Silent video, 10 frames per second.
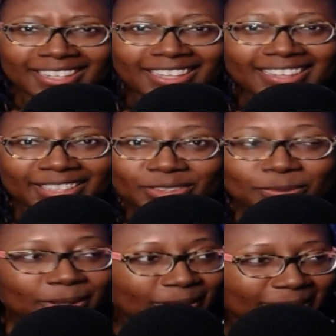That's
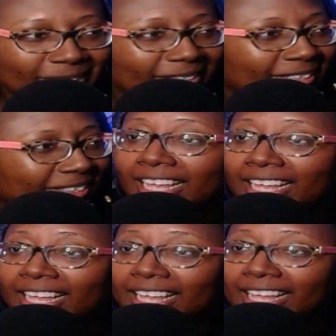murder.
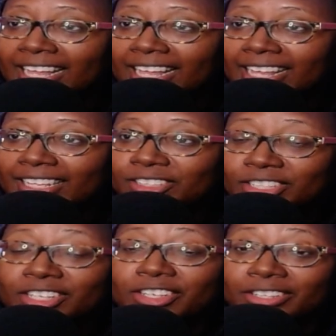
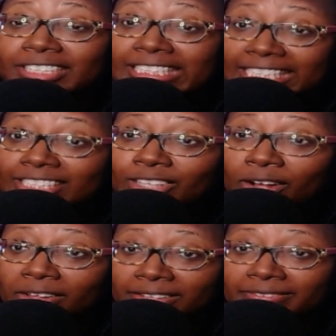Ji-hyuk sees
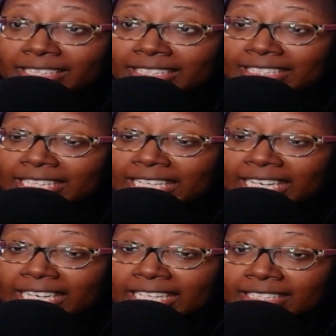all of this and
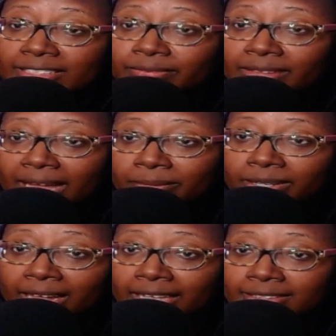he's
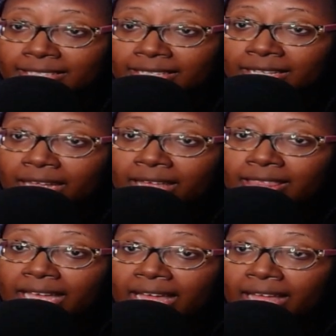flabbergasted
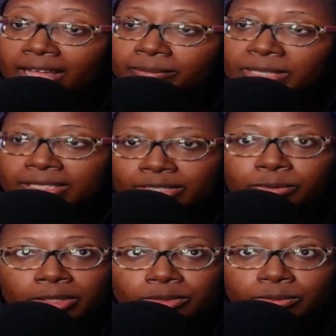that because he
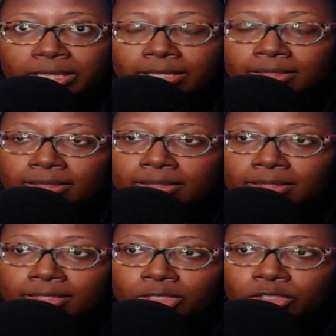worked with
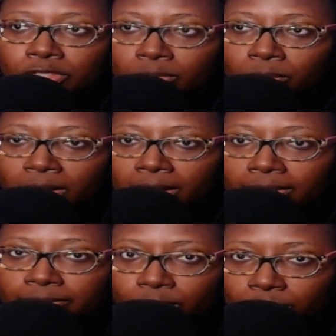Ji-won,
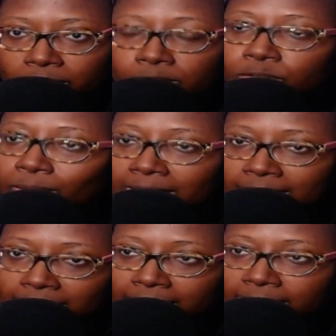of course, so he's
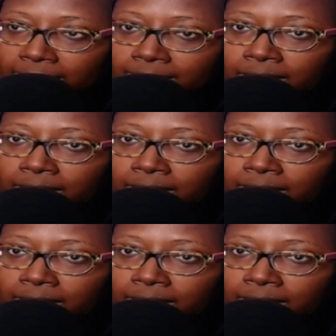seen